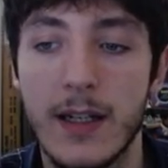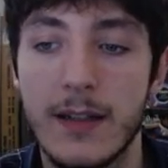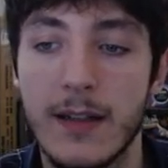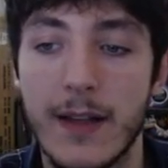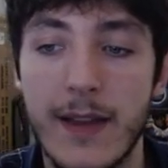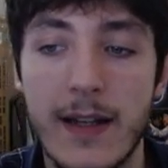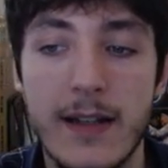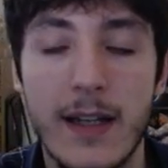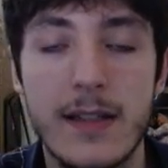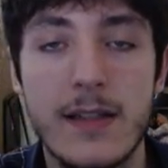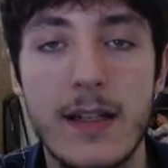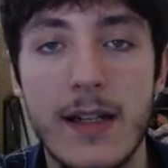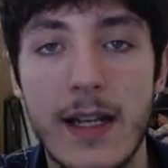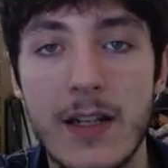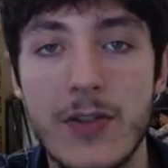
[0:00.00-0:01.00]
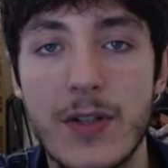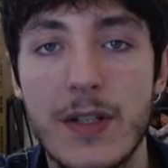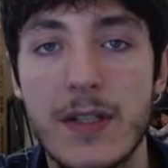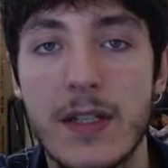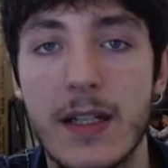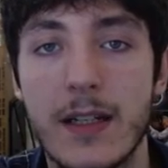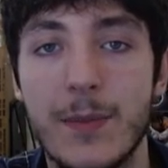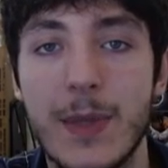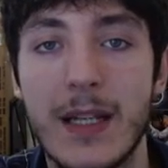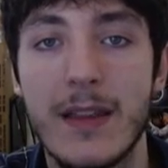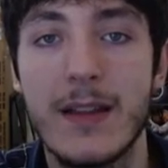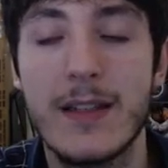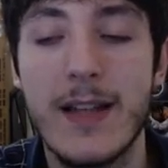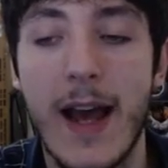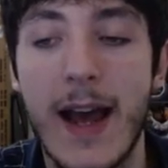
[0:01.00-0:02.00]
Now that destination is going to be
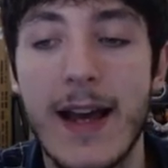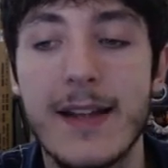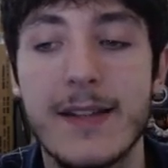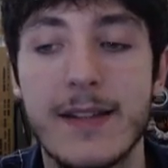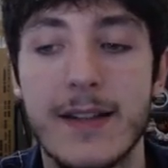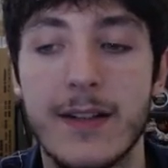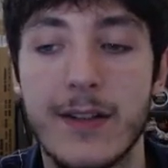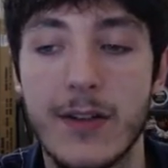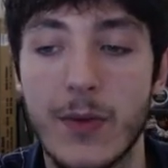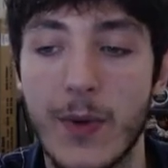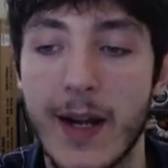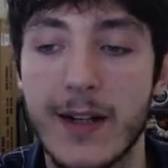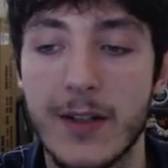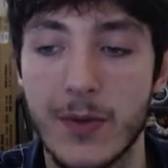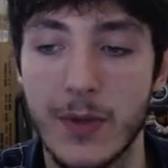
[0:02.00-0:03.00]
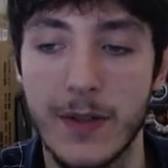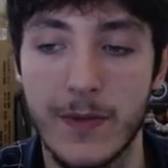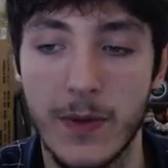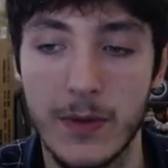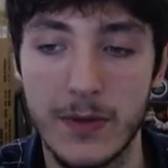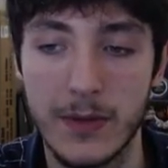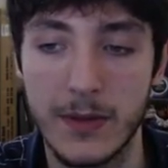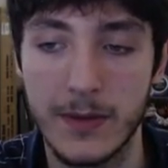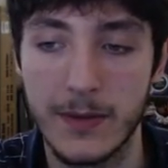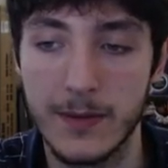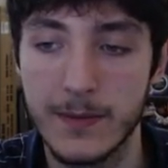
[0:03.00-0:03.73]
the test directory folder.